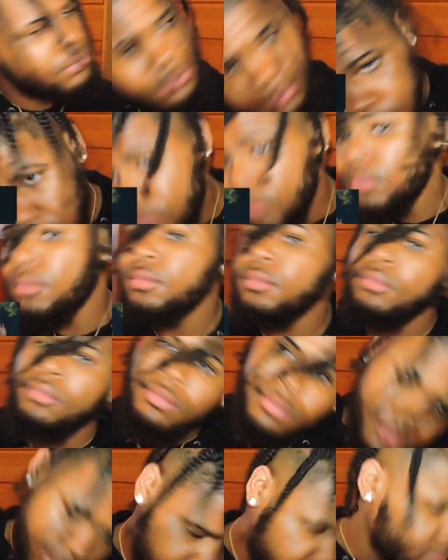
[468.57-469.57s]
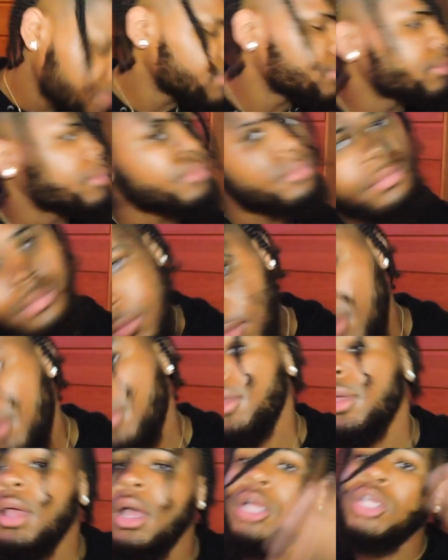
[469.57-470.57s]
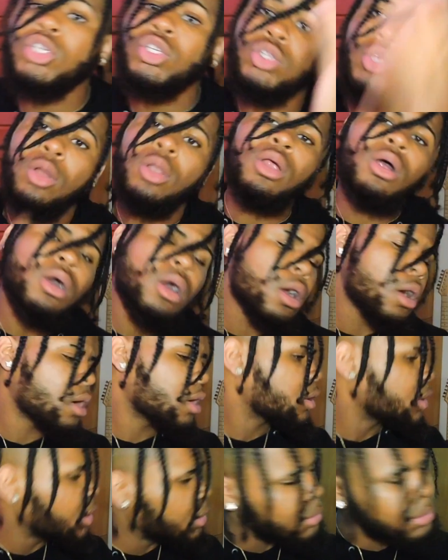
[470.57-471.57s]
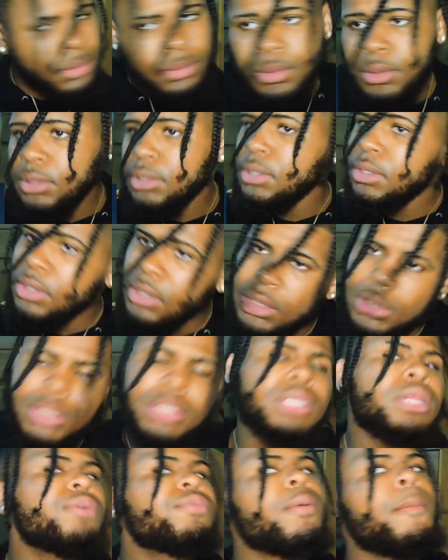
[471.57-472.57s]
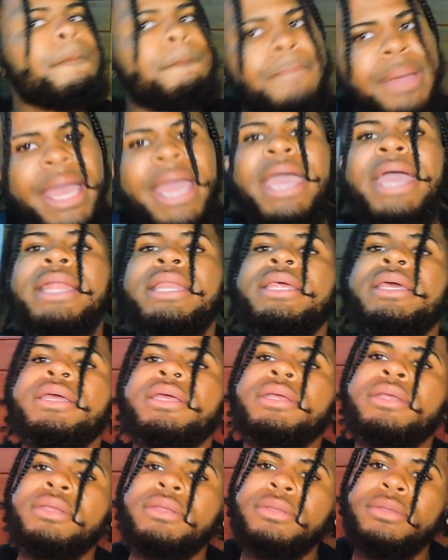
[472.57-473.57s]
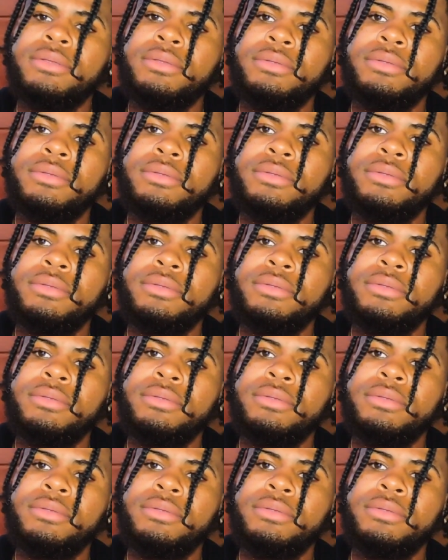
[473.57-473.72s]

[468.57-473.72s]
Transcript: my girl, the definition of a bad bitch. Stole her. I'm the definition of a bandit.